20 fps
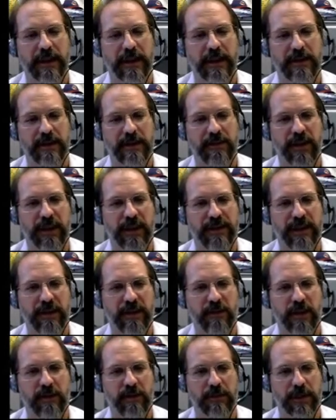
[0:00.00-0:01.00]
and its effect
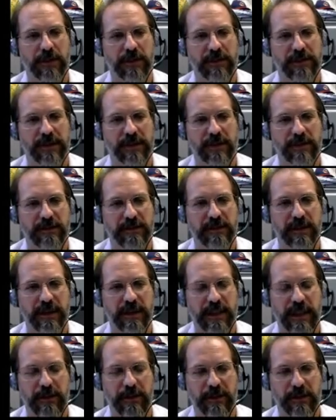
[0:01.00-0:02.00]
on red blood cells
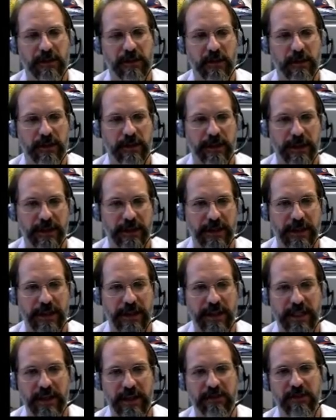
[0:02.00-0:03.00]
and hemoglobin in
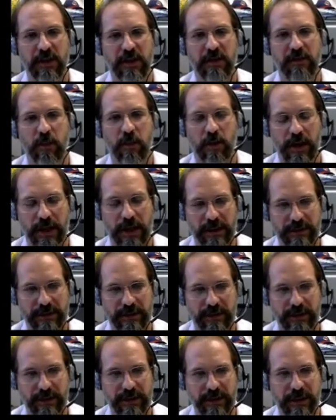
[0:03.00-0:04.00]
that it gives off more
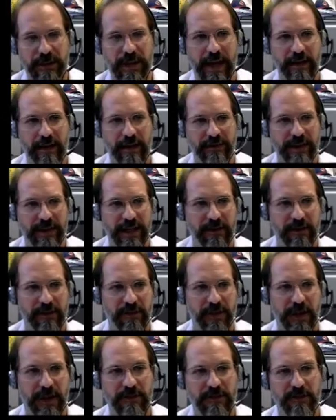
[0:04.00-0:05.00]
oxygen. And the Haldane
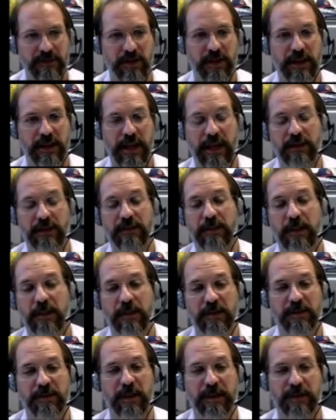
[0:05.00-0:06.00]
effect is looking at it from the
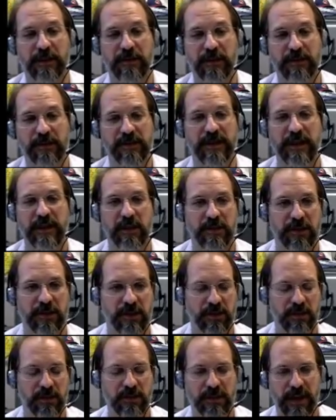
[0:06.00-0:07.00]
perspective of
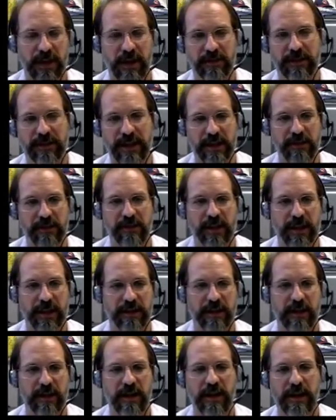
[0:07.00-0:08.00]
CO2. The Haldane
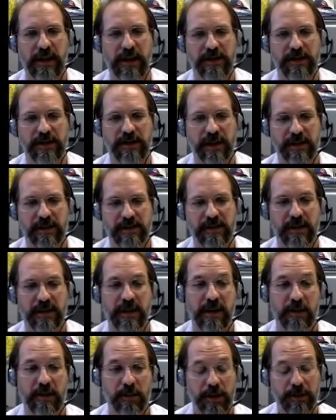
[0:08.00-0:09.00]
effect says
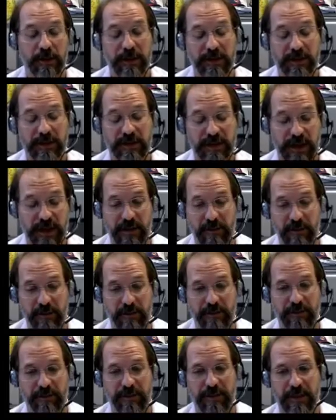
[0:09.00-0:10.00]
pretty much the
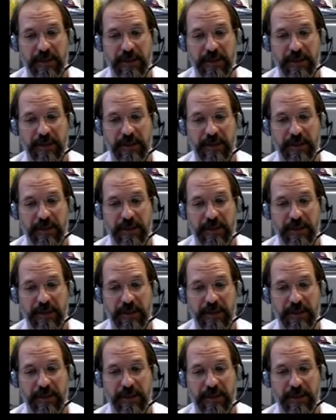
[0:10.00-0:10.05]
same